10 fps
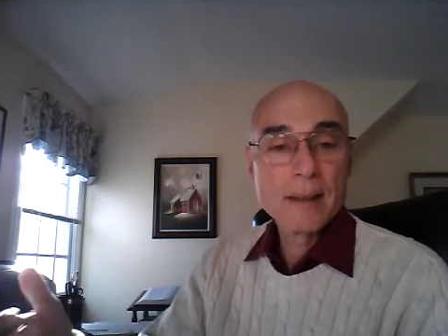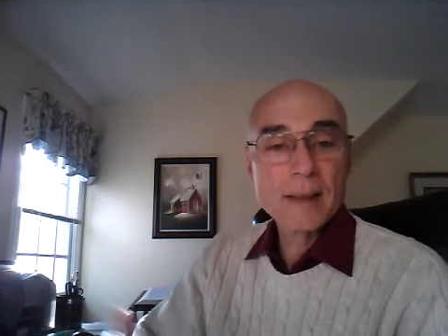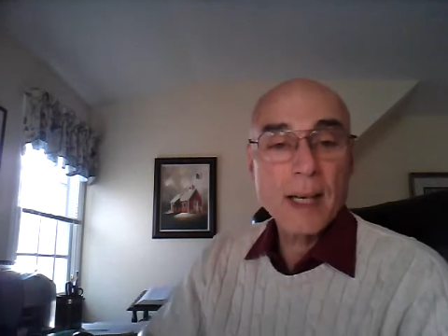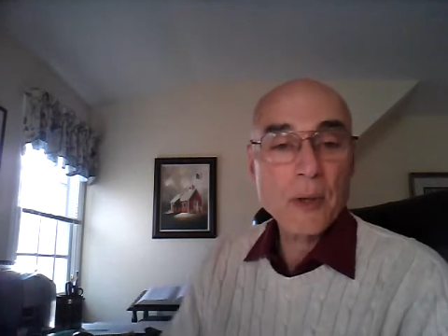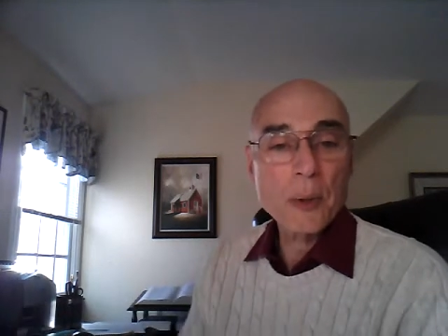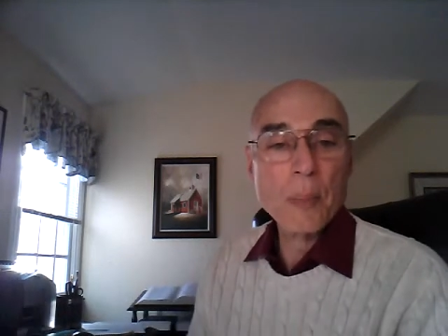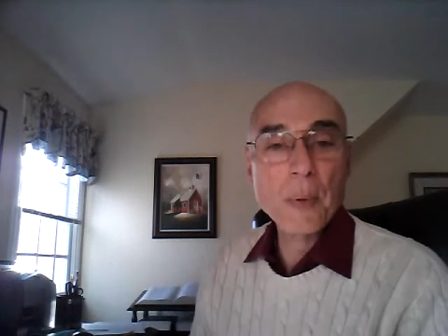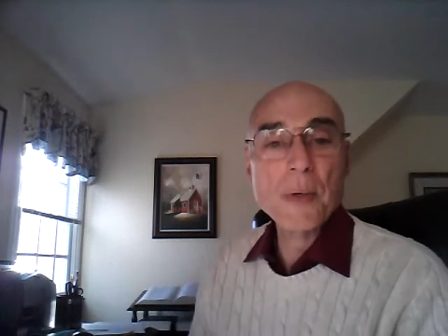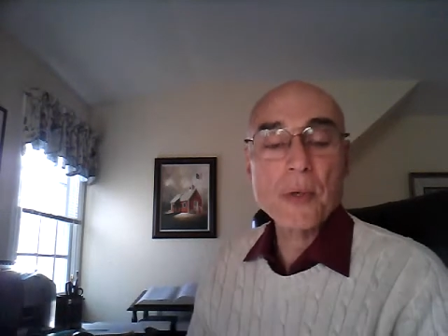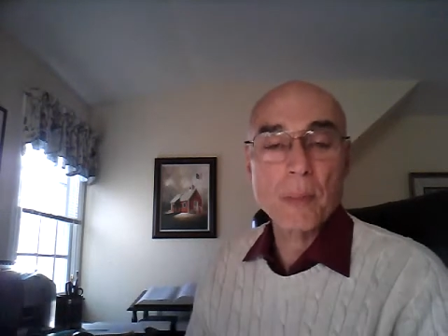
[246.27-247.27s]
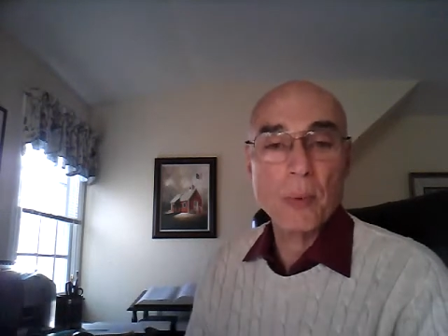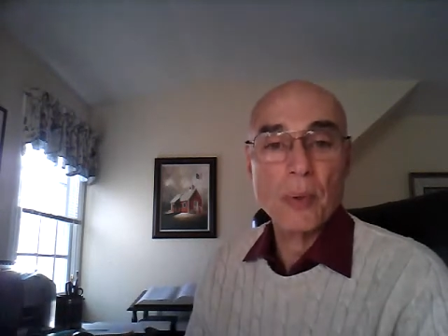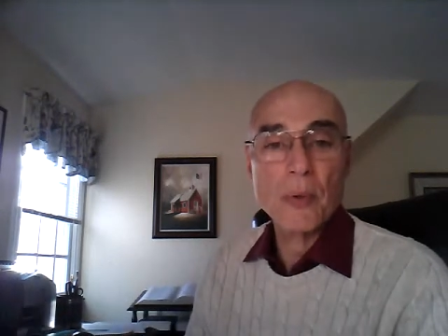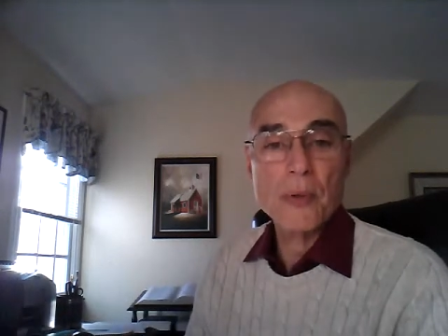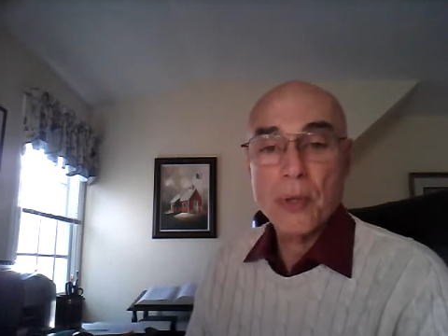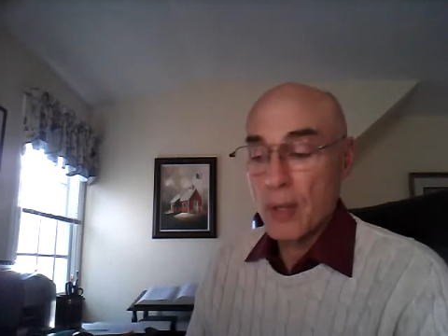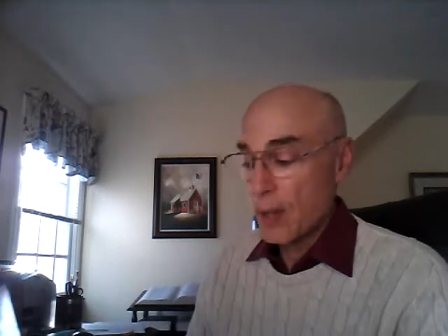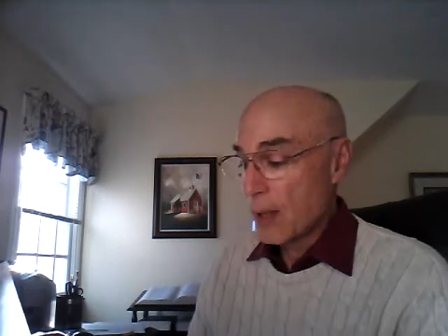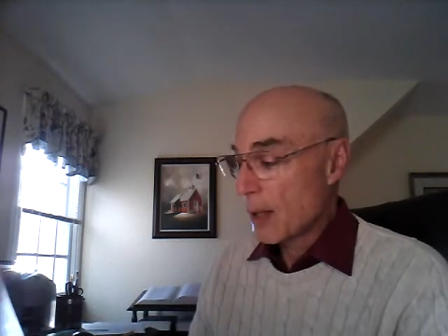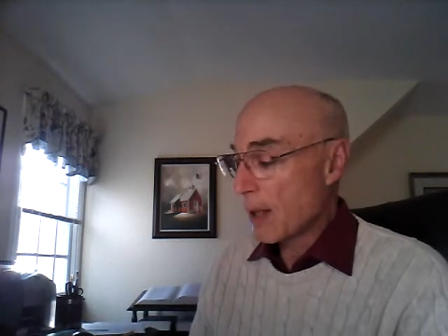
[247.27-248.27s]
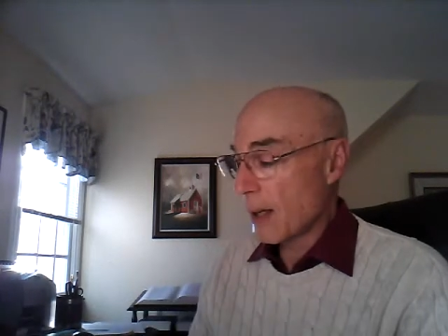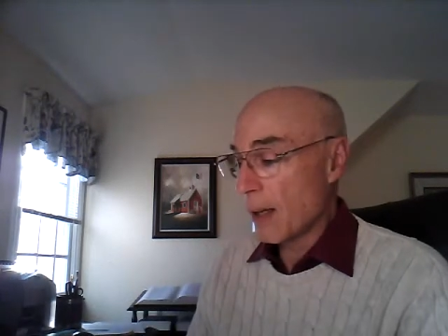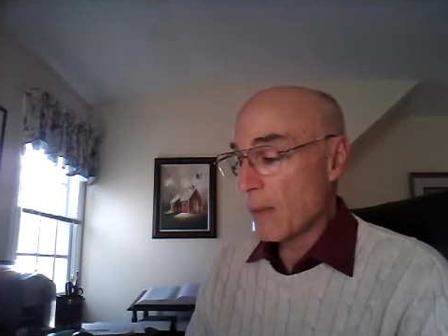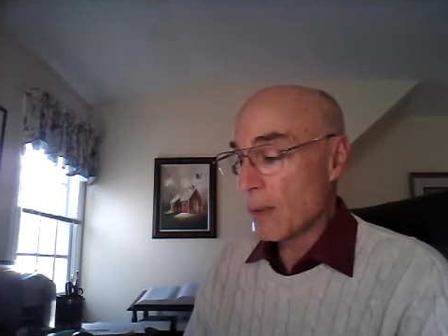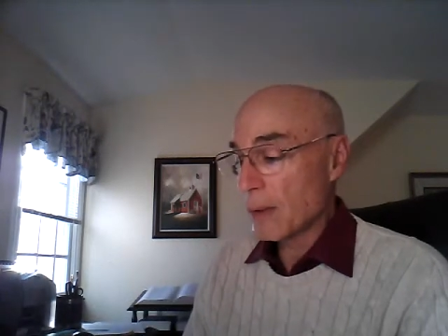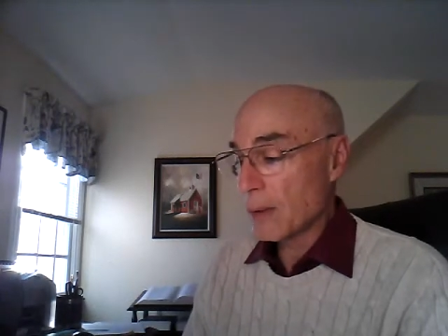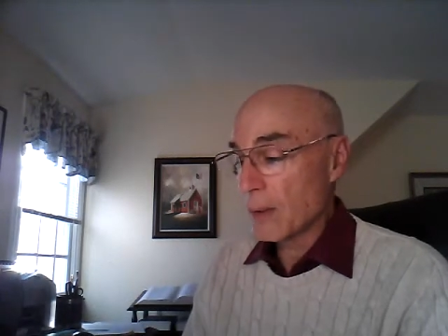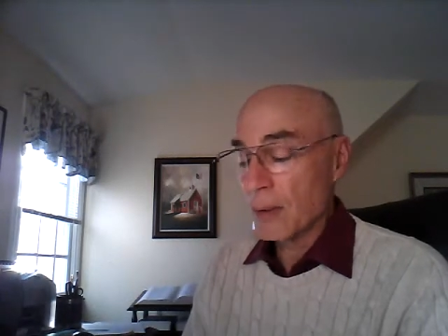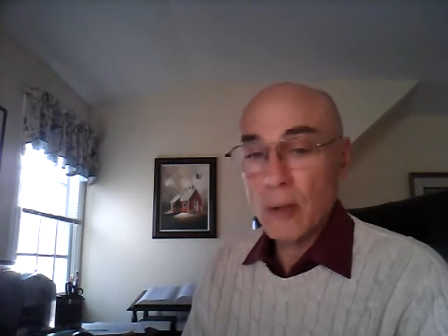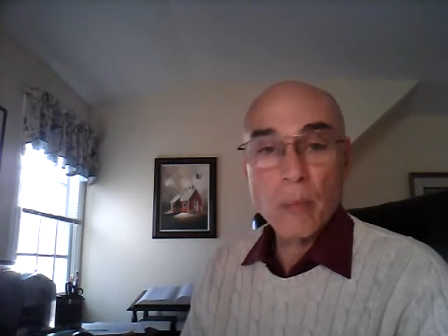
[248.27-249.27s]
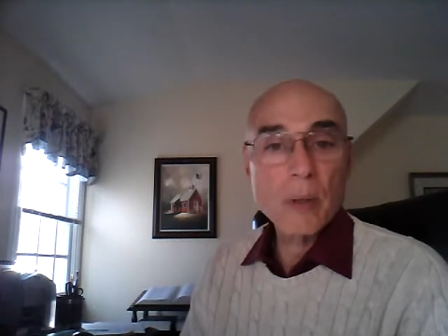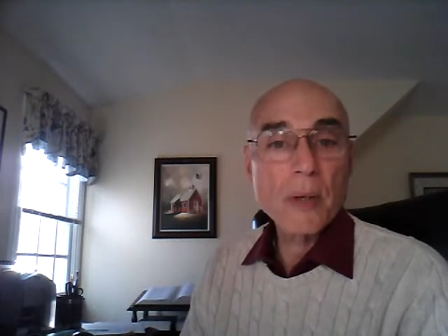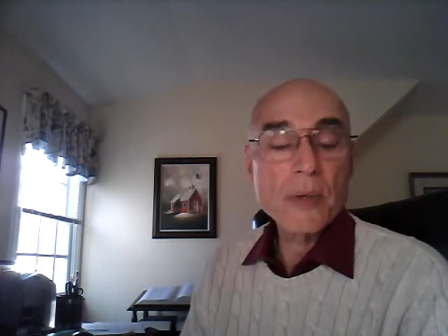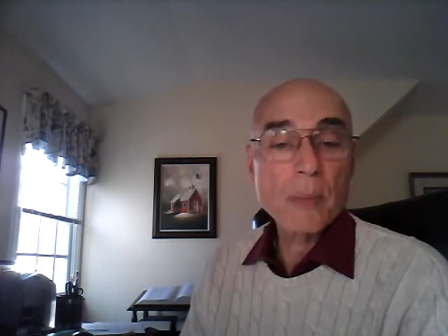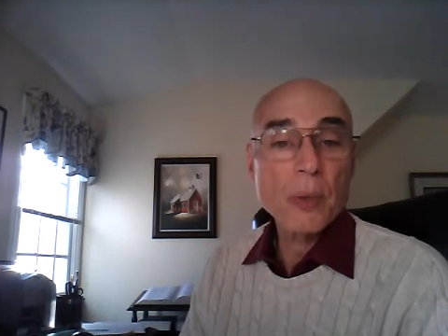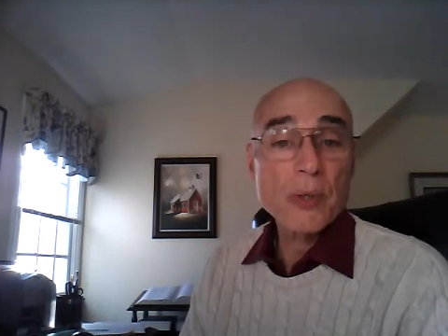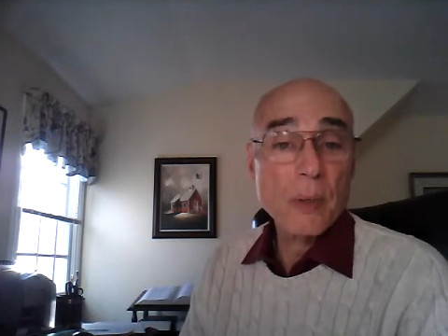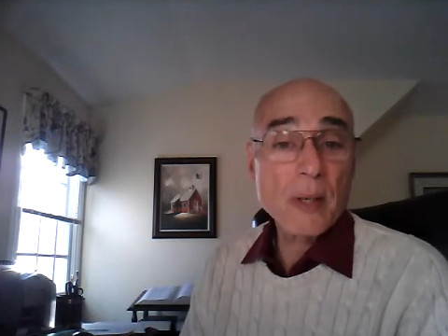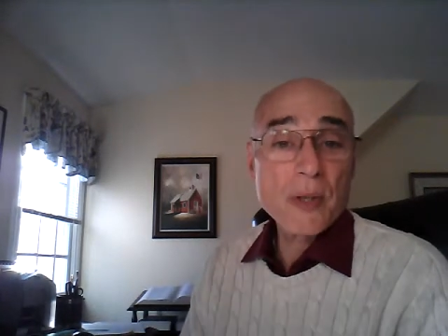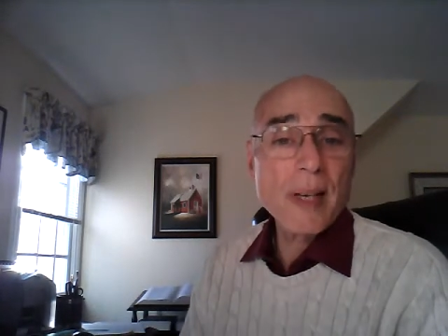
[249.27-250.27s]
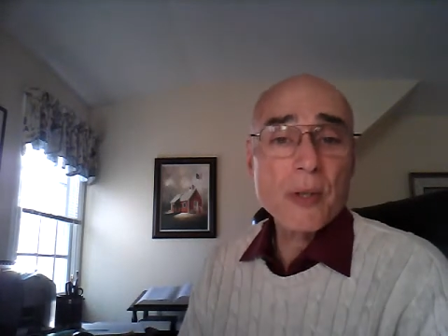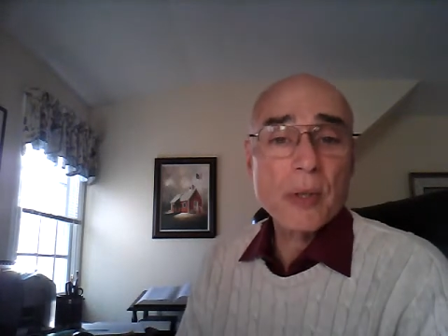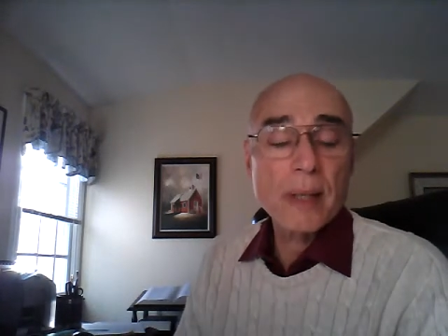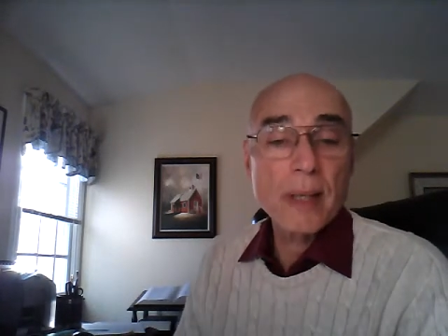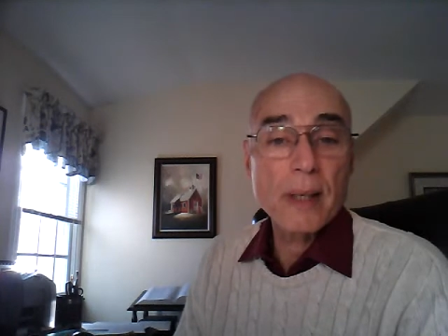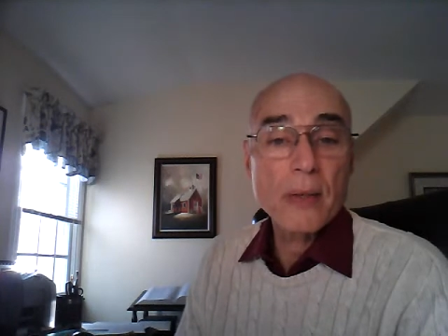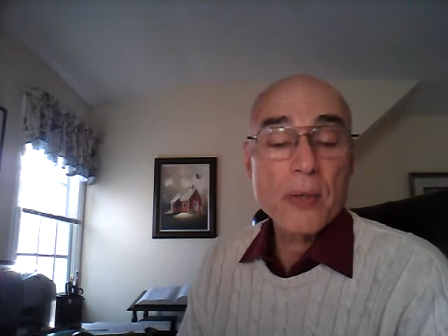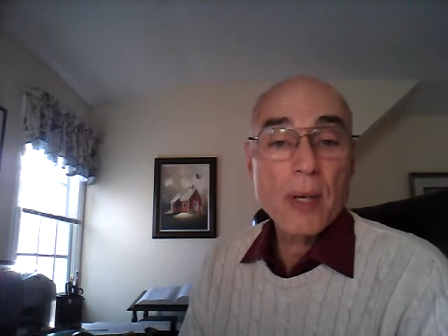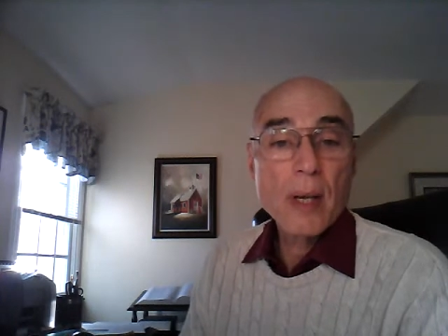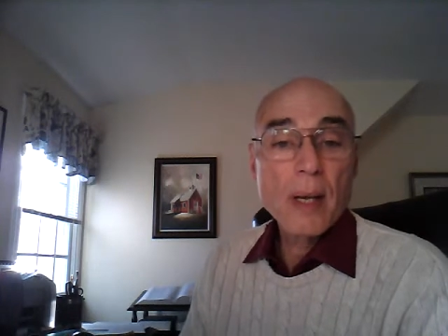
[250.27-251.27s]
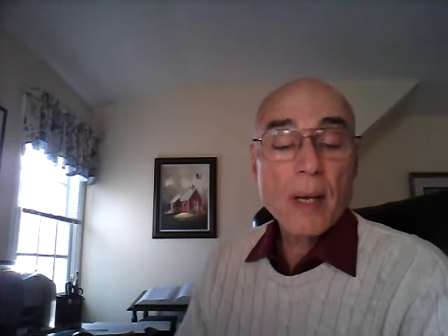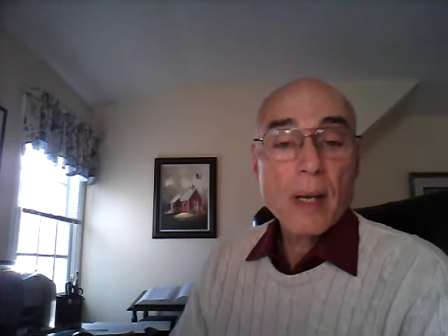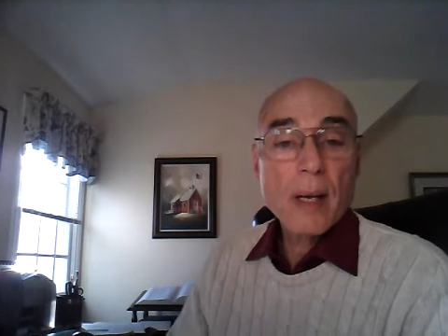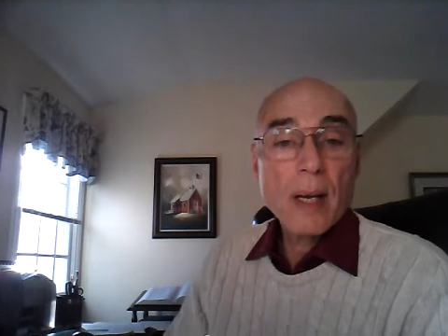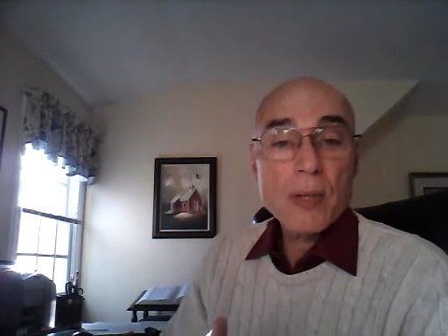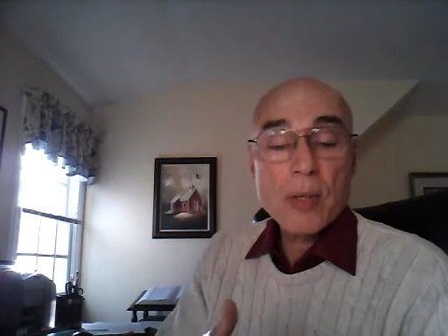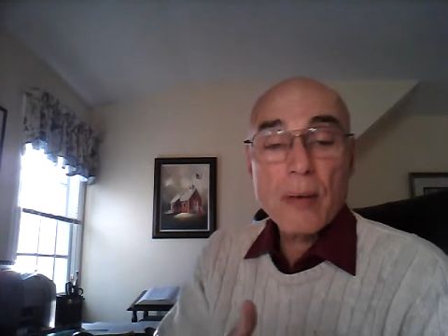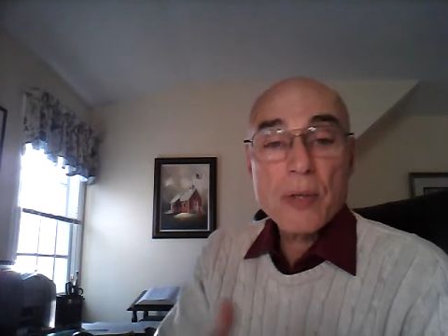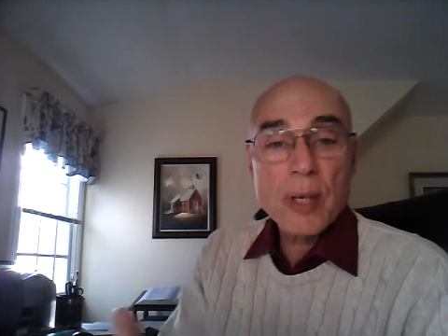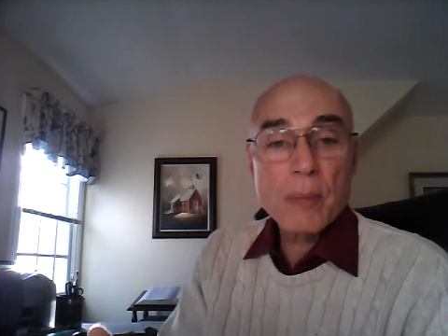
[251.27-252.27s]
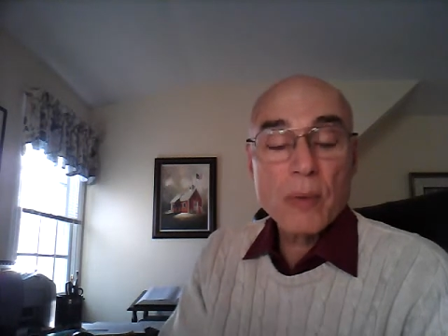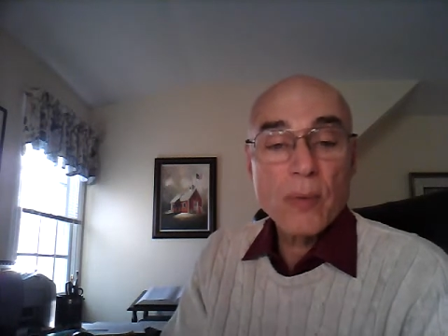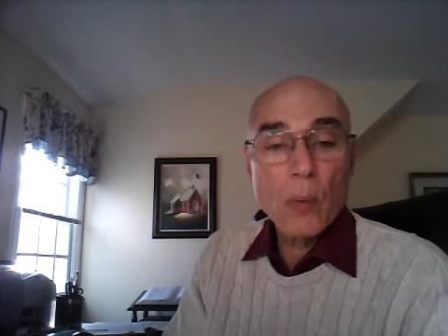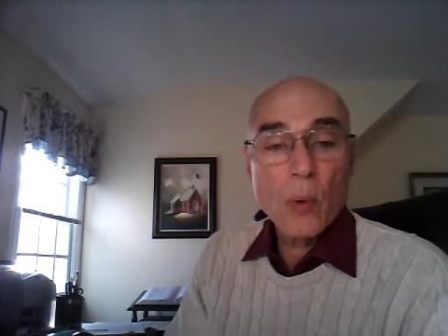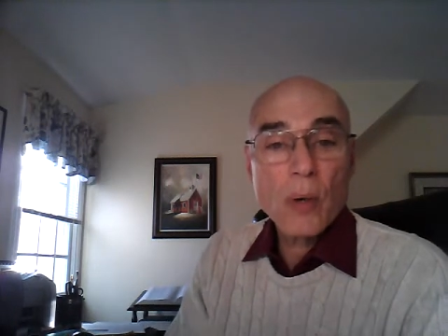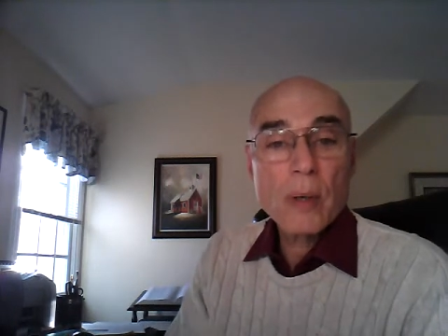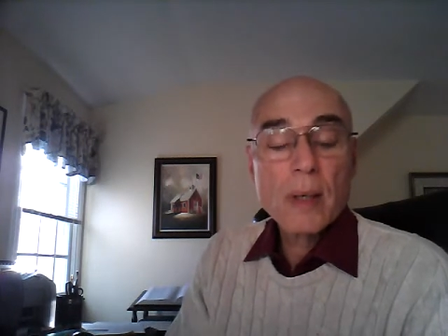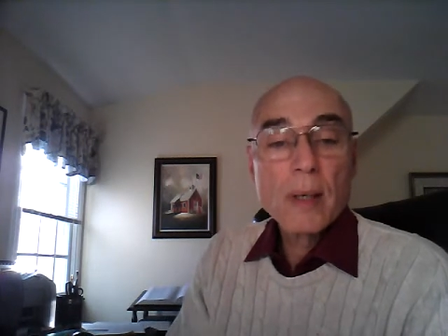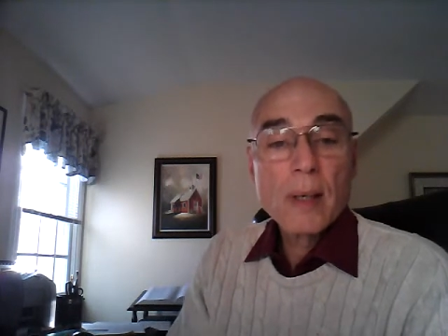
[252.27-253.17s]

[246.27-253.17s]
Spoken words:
not the principles of liberalism, which essentially is, as I've said before,